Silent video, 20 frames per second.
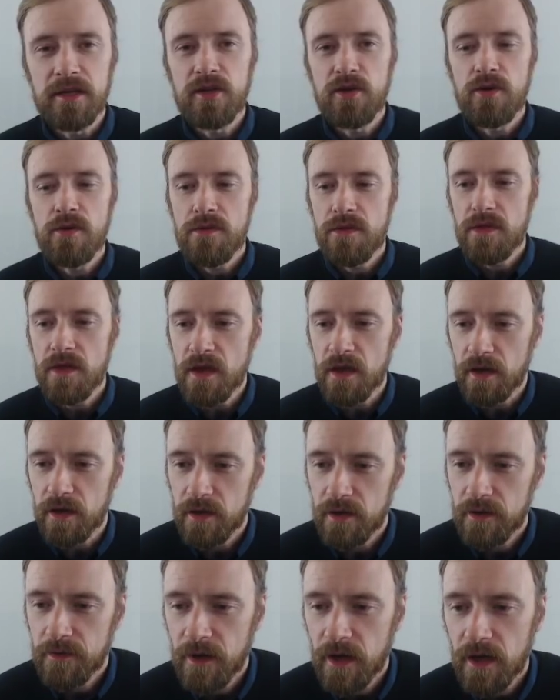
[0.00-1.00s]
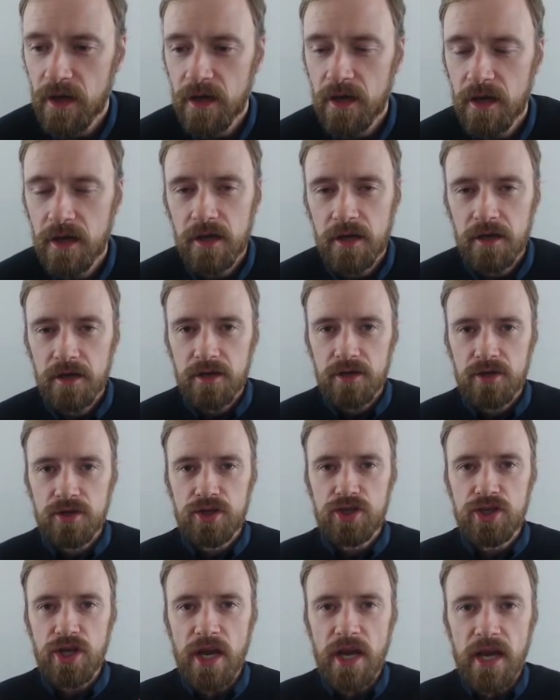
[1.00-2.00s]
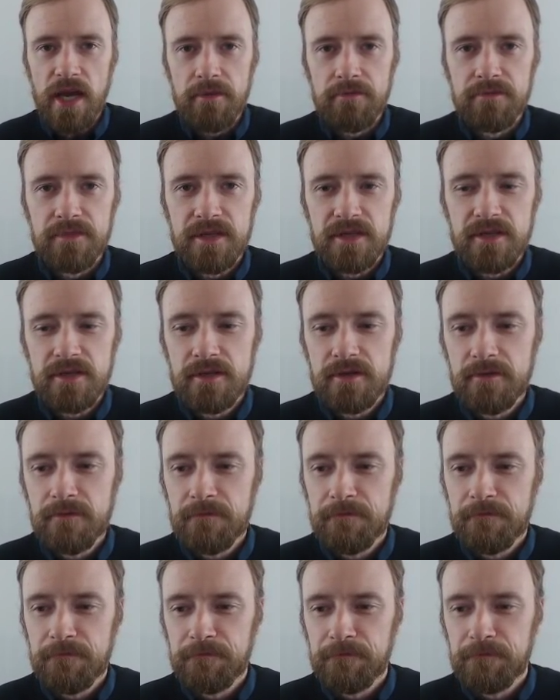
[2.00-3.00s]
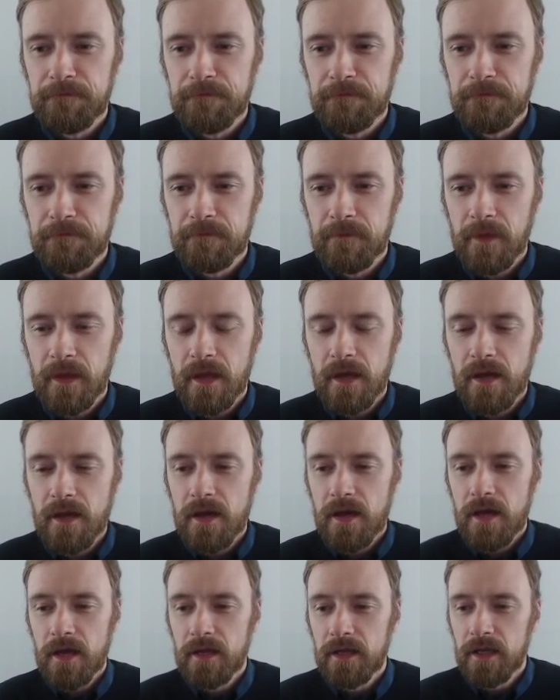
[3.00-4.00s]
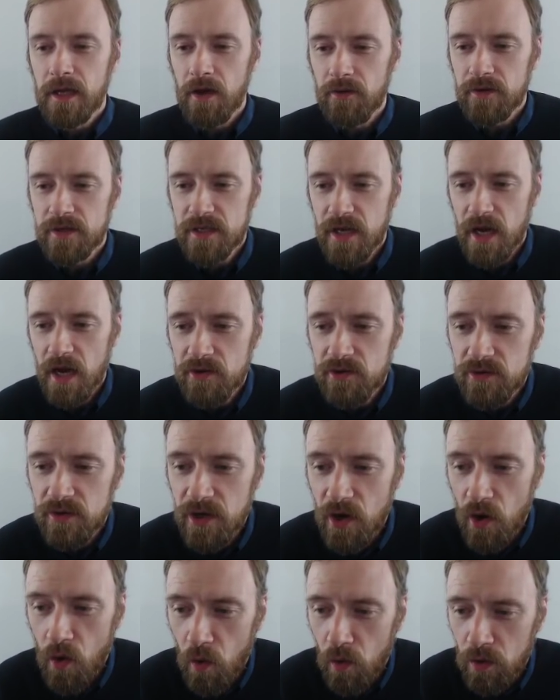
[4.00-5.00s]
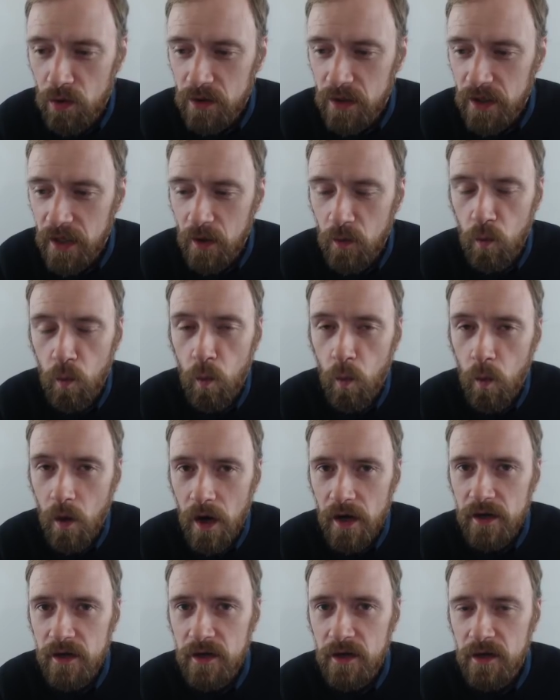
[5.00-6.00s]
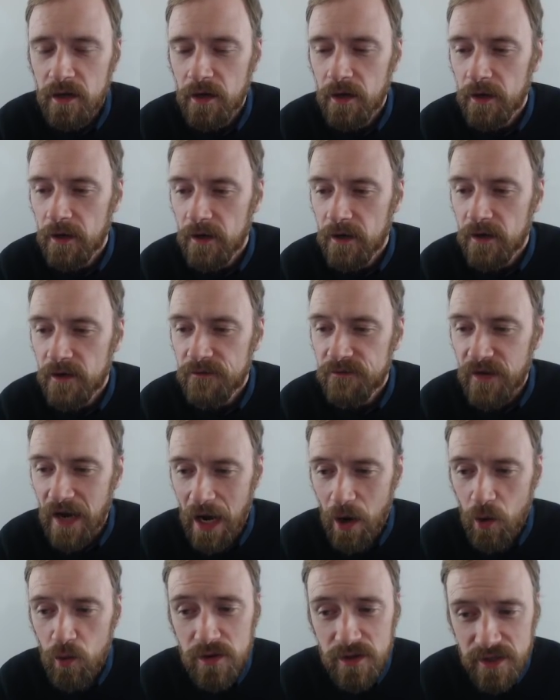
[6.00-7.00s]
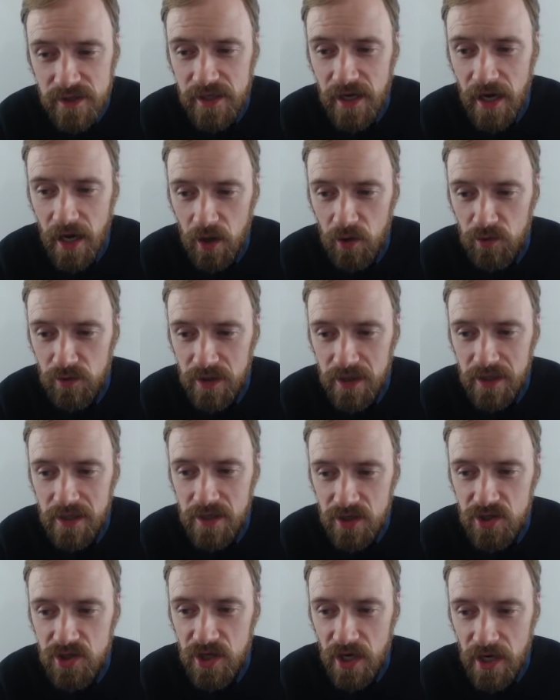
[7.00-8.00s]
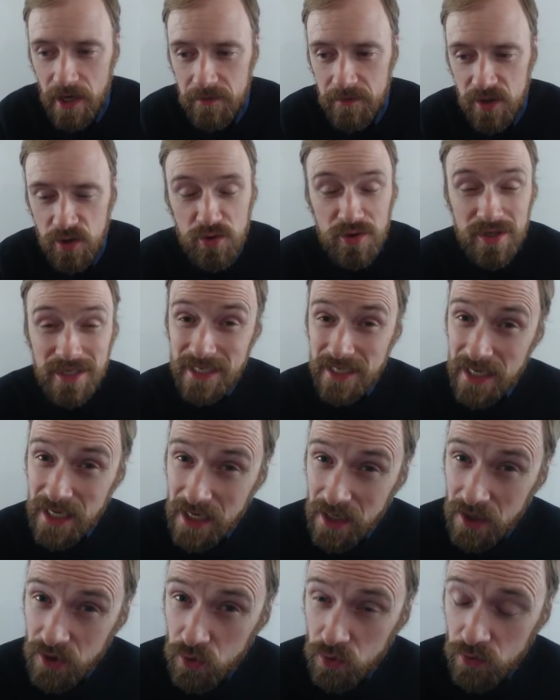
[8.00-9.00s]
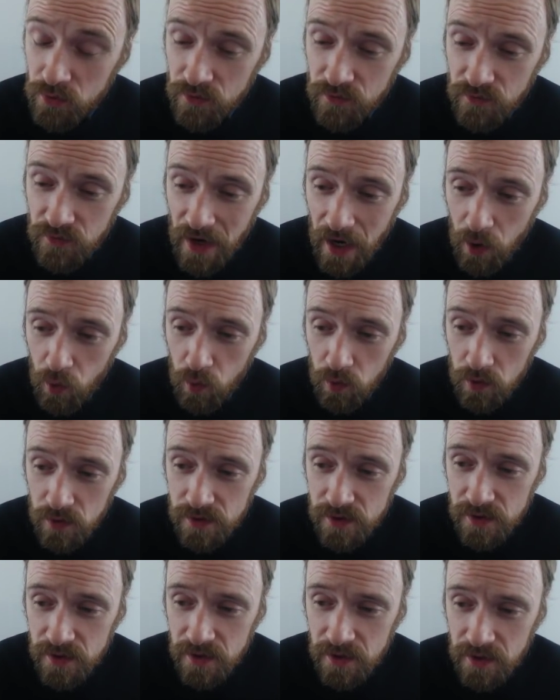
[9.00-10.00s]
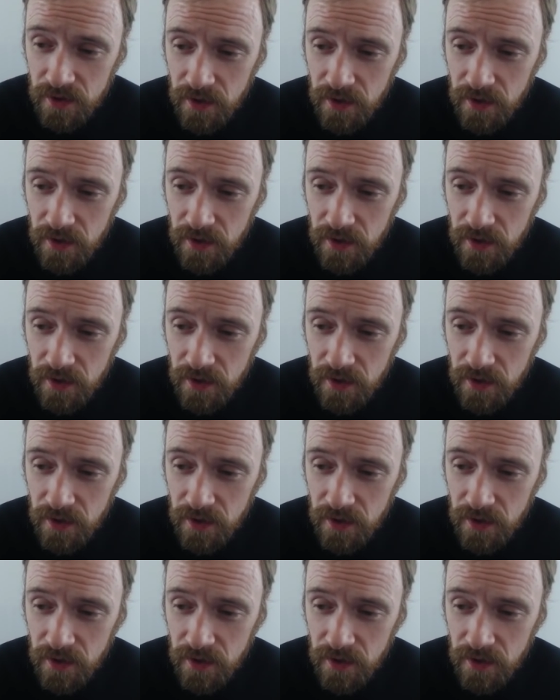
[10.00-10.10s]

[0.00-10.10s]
you think? James. Now, there's actually only one vowel sound in James. You see two vowels,